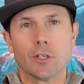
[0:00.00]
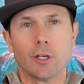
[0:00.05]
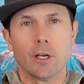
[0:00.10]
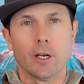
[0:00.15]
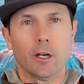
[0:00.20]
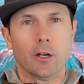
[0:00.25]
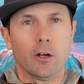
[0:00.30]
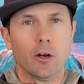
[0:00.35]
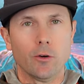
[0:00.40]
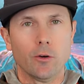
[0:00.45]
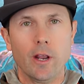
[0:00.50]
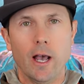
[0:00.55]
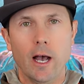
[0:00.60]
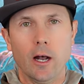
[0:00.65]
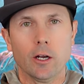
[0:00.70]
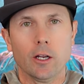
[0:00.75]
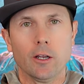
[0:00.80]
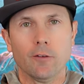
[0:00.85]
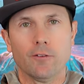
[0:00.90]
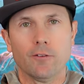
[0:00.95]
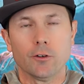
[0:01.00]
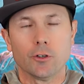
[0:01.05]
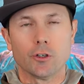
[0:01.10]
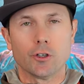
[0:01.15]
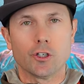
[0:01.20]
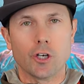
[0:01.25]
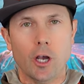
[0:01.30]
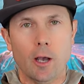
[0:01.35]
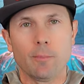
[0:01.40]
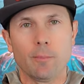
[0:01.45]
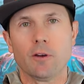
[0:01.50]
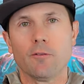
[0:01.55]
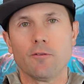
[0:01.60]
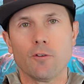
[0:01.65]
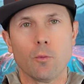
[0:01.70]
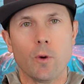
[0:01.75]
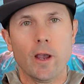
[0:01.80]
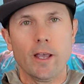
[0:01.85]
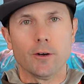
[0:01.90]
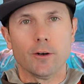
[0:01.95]
and no doubt if you're shopping
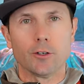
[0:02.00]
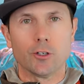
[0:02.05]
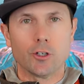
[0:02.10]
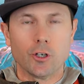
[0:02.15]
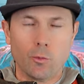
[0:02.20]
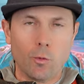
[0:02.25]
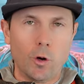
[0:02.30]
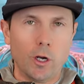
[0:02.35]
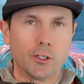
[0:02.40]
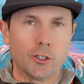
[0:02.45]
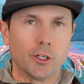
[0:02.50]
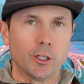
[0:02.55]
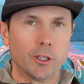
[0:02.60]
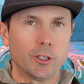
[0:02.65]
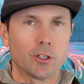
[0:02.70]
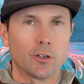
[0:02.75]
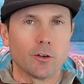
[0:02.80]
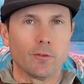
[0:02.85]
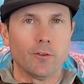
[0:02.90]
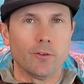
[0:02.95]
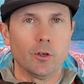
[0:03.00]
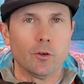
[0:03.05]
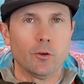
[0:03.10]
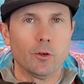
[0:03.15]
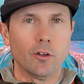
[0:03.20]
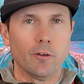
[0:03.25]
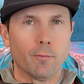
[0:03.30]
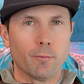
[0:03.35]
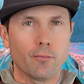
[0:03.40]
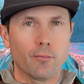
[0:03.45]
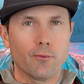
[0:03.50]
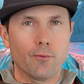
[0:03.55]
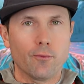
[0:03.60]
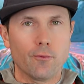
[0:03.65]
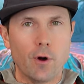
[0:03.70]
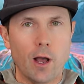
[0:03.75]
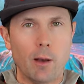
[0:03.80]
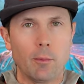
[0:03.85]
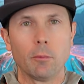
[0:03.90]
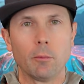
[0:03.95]
for waders and you're watching this review, you're
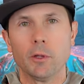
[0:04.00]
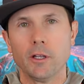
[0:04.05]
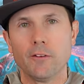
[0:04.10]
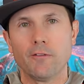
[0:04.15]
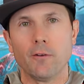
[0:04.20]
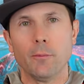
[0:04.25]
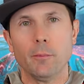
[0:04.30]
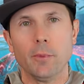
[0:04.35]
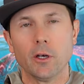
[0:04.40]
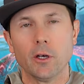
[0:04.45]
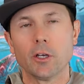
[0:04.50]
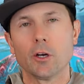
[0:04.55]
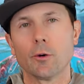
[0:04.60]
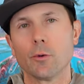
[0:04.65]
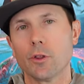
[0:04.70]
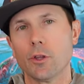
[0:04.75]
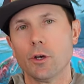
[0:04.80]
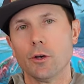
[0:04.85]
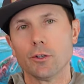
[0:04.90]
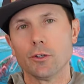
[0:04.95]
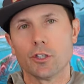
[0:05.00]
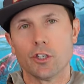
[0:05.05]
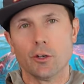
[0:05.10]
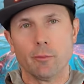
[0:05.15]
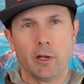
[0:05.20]
probably familiar with those.